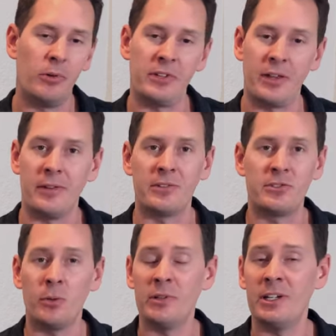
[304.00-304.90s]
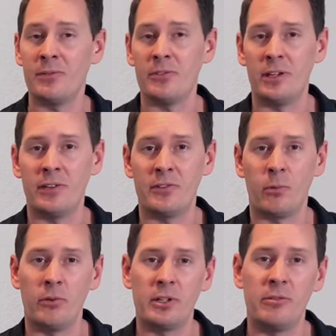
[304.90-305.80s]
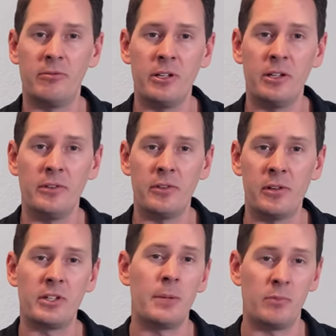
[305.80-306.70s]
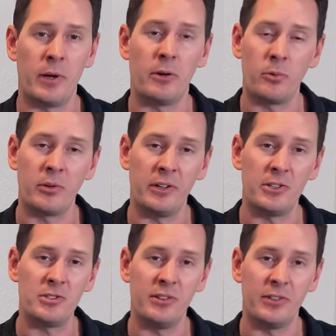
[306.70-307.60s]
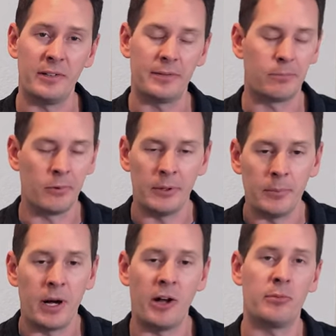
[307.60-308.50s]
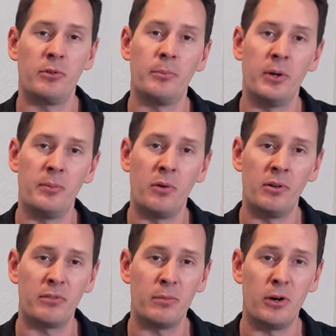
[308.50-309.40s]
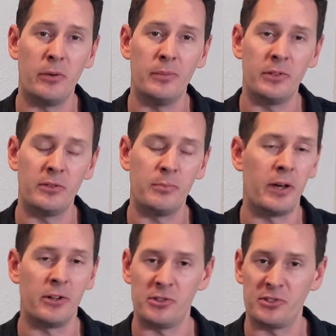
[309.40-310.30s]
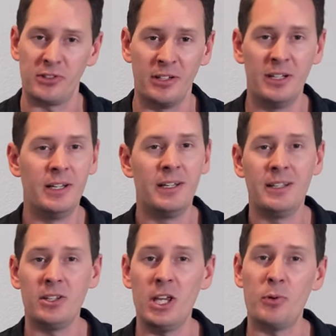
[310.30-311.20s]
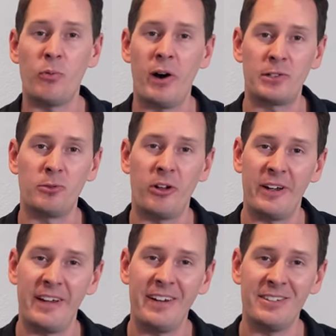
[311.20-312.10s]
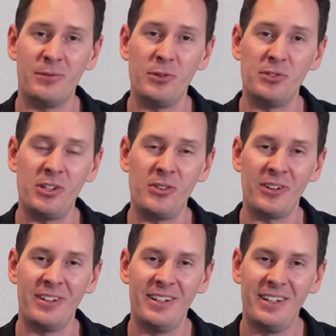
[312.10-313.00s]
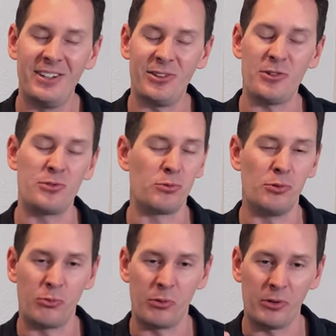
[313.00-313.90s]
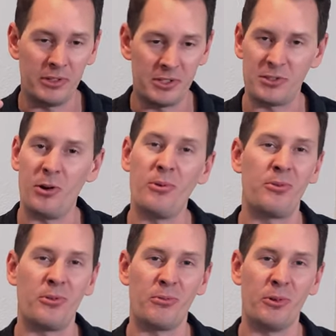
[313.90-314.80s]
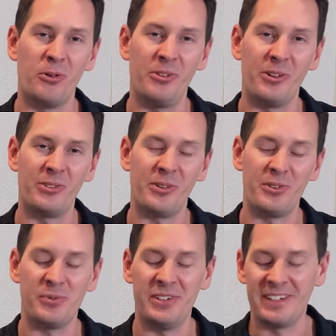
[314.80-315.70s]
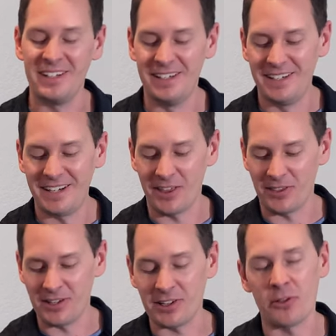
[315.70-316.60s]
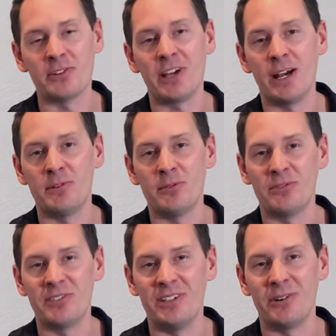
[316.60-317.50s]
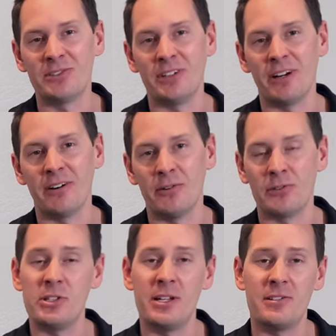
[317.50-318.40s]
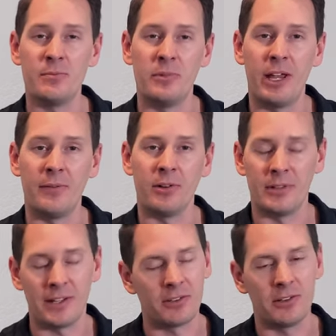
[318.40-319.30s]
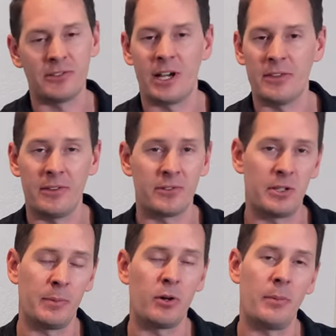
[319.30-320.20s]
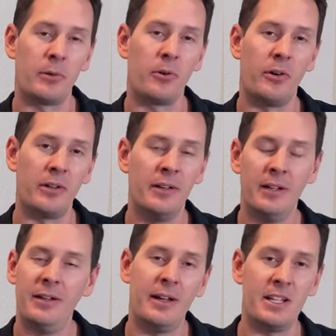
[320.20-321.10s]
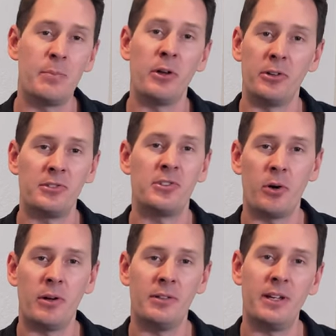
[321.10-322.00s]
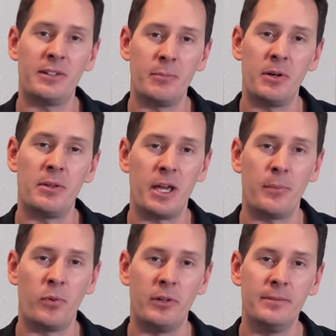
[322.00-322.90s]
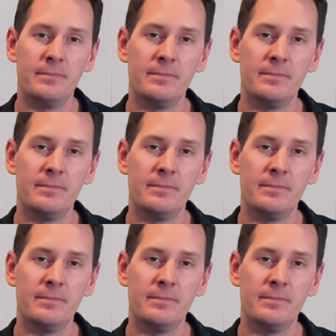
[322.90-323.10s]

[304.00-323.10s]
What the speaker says: Once again, there's so many different things that really could feed into these types of medical conditions that it's really impossible to pinpoint from home. So it's better just to keep a watchful eye out. And if you see the drool really just go through the roof here, so to speak, and these other types of, you know, scenarios or changes in behavior, that's a good sign that there's something probably wrong. And it's better just to go ahead and take them out at that point.